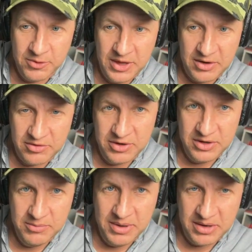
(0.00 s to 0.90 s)
they actually need
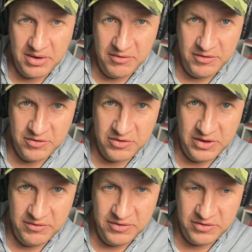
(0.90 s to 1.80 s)
to make
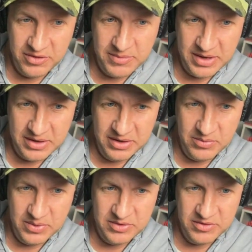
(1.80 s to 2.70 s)
officially make a deal.
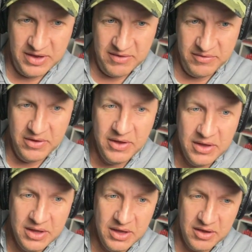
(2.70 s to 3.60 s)
We just have
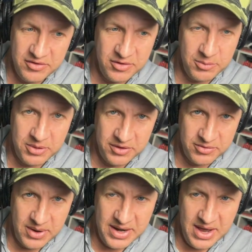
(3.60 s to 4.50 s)
a surplus
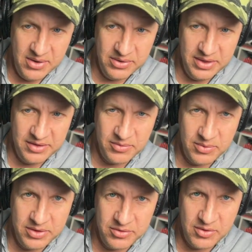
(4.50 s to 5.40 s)
right now, and that's what
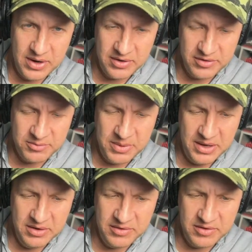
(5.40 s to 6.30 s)
they're trying to
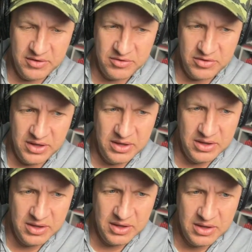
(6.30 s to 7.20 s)
spend, essentially.
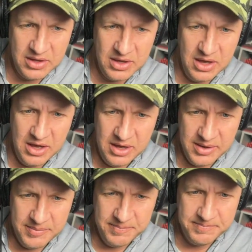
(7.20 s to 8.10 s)

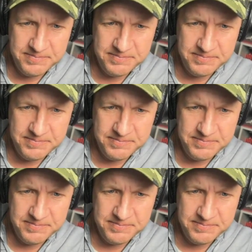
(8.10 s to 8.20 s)
And